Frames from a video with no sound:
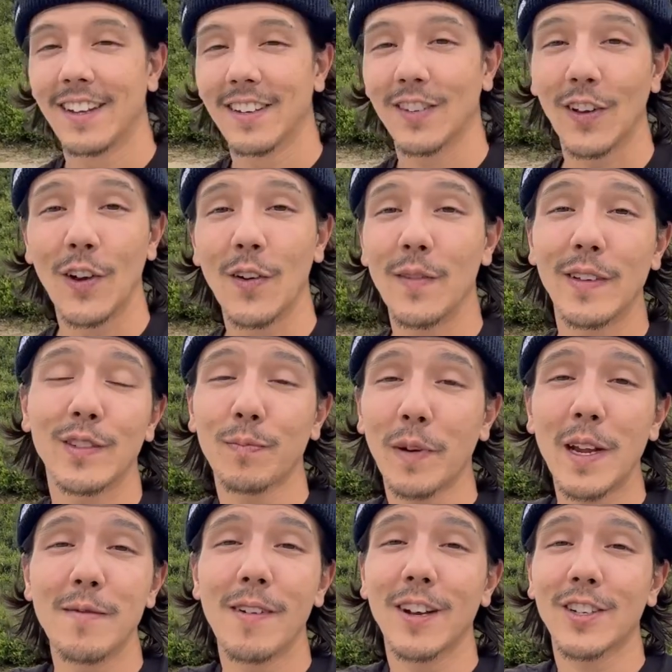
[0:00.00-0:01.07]
So this is
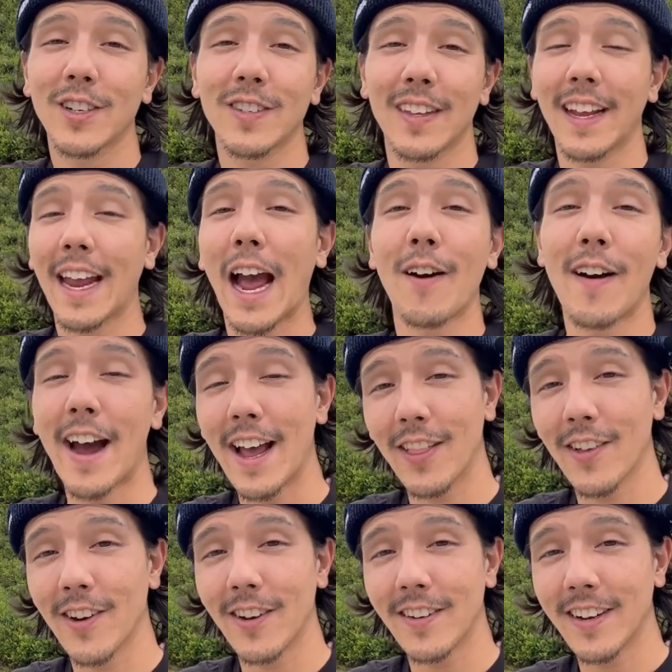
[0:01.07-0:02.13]
pretty much just like how I
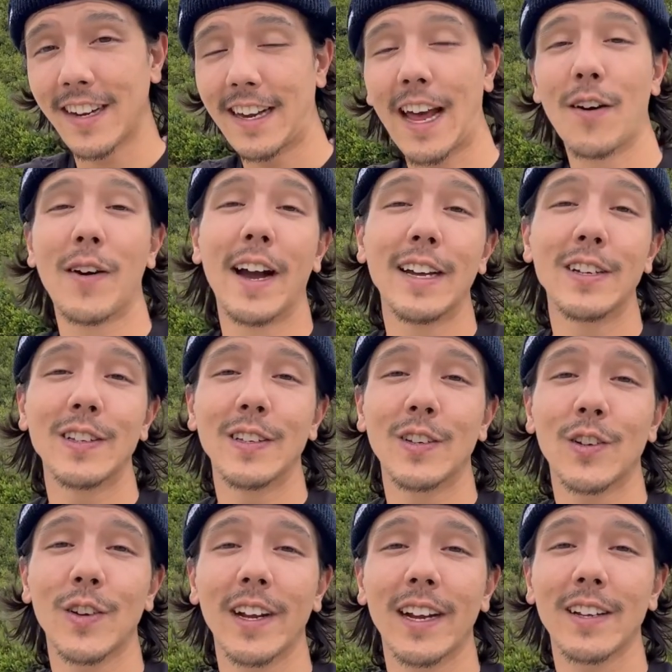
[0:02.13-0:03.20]
learned it and how I do the
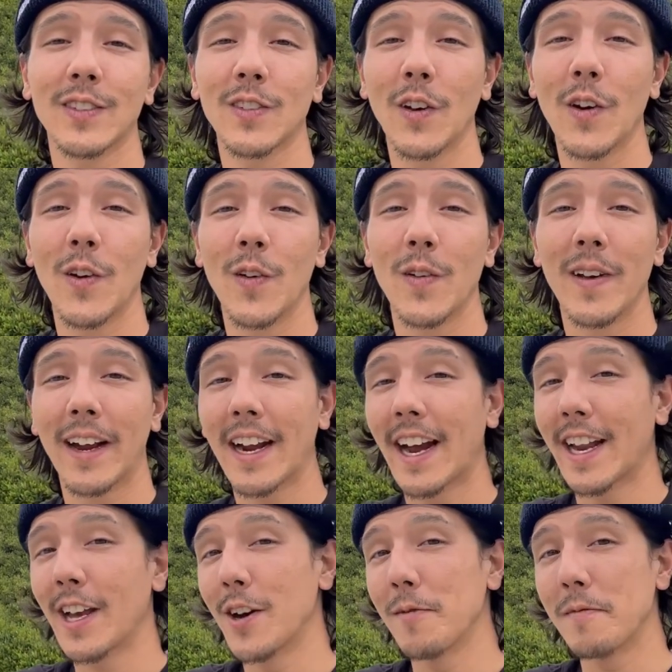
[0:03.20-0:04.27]
trick. So it
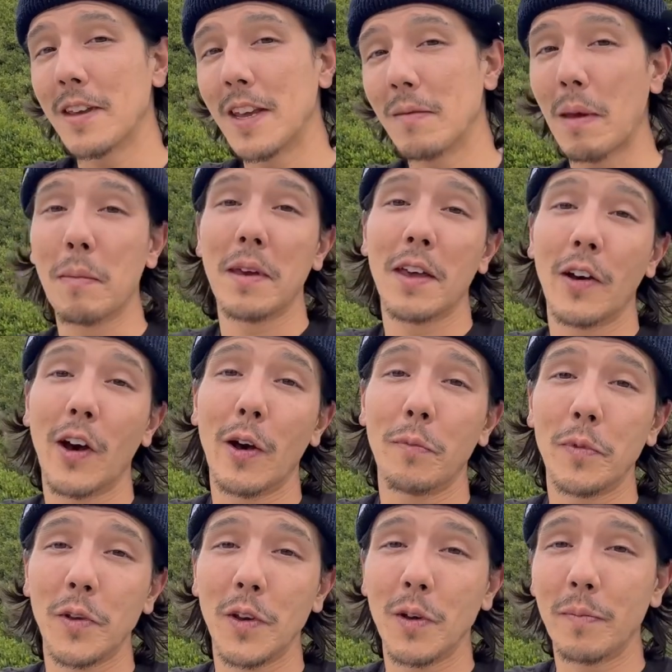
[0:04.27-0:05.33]
kind of helped me. Maybe it'll help
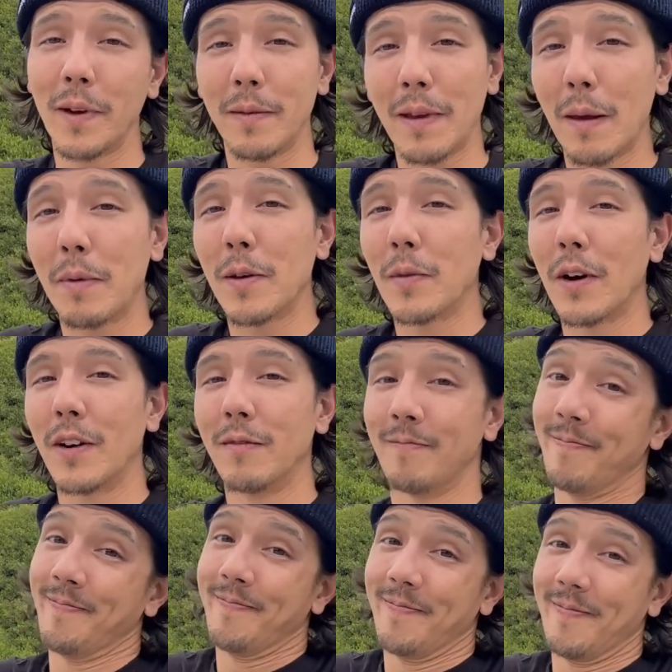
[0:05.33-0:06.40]
you, but maybe it won't.
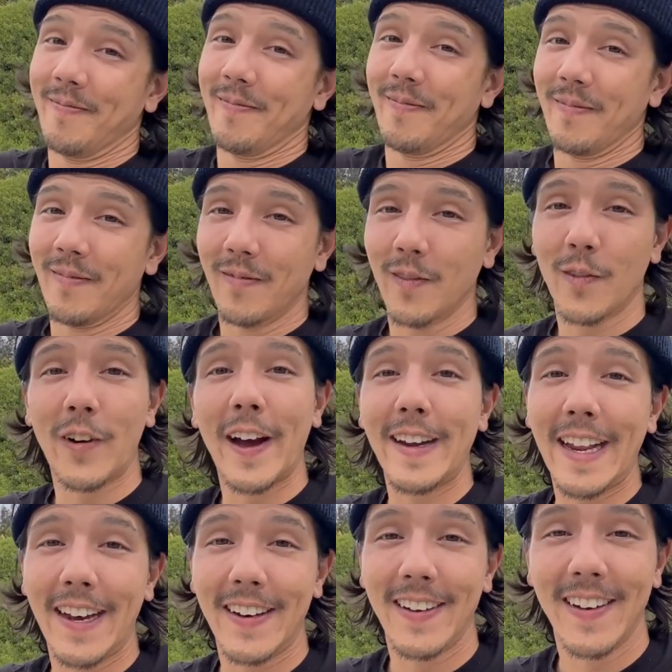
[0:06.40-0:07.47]
We'll
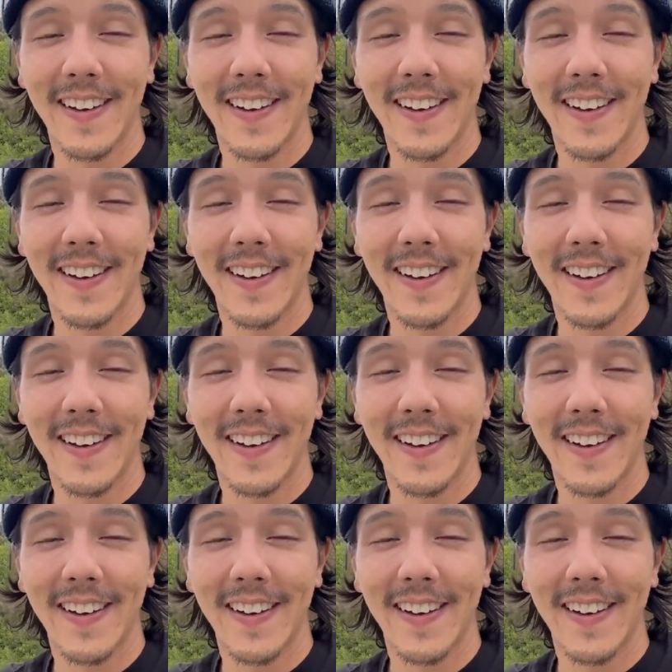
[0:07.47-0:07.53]
find out.